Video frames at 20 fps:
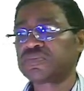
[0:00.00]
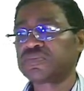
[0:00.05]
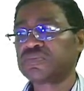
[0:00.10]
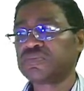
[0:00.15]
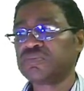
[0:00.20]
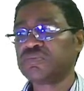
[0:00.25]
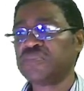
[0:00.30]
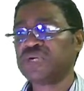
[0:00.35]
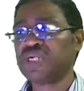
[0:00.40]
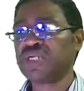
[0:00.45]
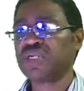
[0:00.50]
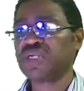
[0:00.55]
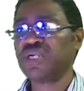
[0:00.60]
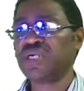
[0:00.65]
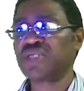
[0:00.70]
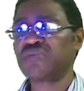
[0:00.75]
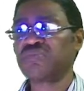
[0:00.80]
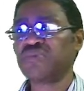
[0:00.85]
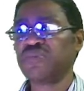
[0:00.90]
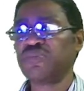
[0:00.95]
But let
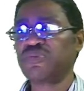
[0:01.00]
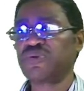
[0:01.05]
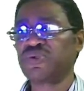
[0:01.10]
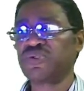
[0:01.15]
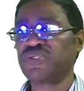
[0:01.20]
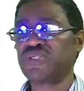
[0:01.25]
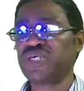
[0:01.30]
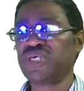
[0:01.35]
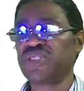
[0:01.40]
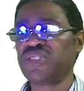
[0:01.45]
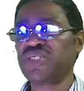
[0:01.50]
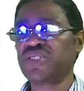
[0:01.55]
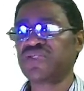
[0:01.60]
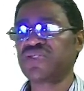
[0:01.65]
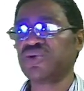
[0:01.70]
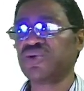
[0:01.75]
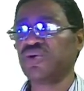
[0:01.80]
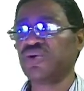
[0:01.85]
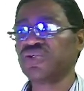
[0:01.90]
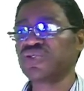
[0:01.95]
me project it
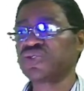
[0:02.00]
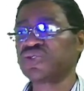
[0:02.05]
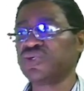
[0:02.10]
also.